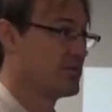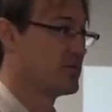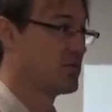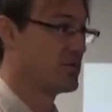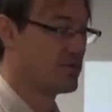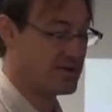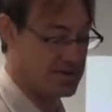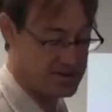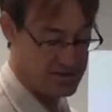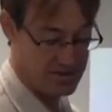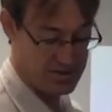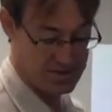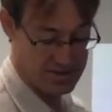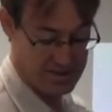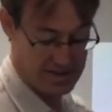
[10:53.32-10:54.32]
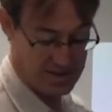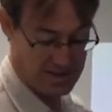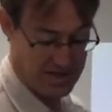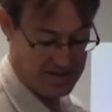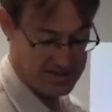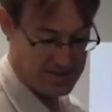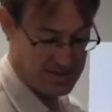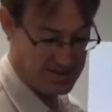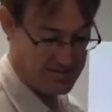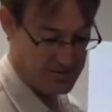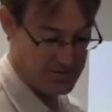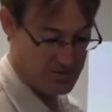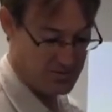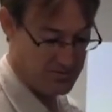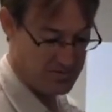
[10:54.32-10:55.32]
all of our students in the class
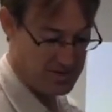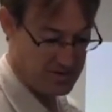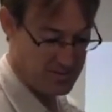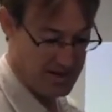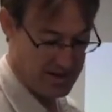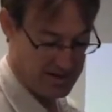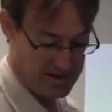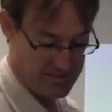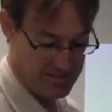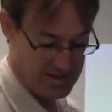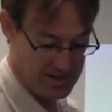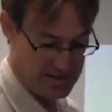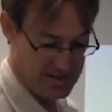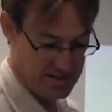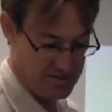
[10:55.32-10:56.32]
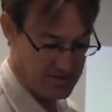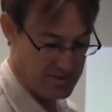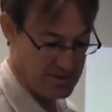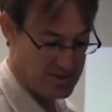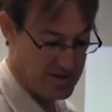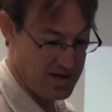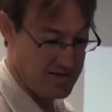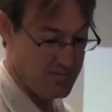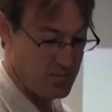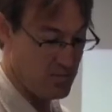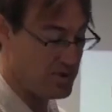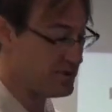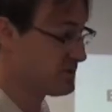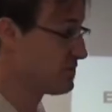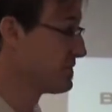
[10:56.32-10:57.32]
individual feedback immediately all the time,
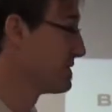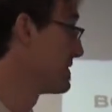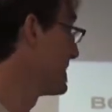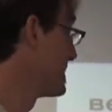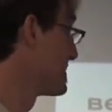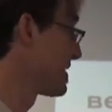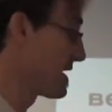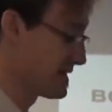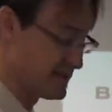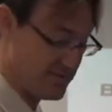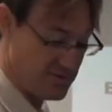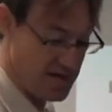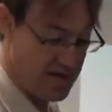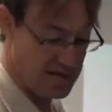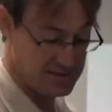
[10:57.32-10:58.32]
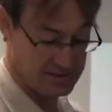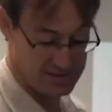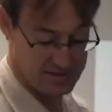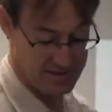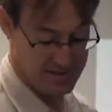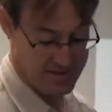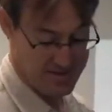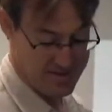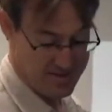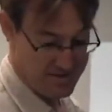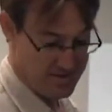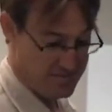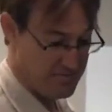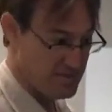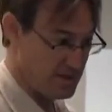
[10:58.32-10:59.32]
whereas with these kinds of tasks,
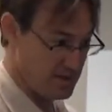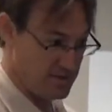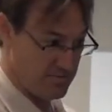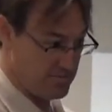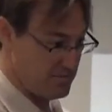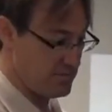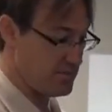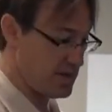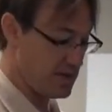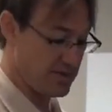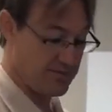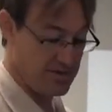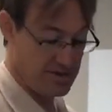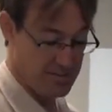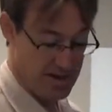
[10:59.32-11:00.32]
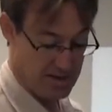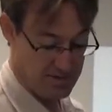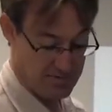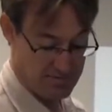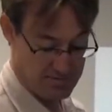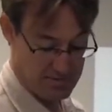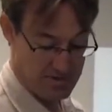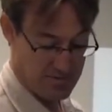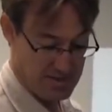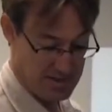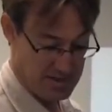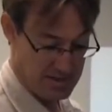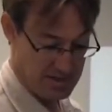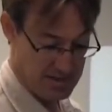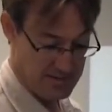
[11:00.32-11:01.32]
they can get feedback
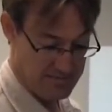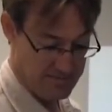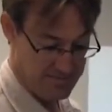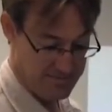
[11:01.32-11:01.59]
immediately.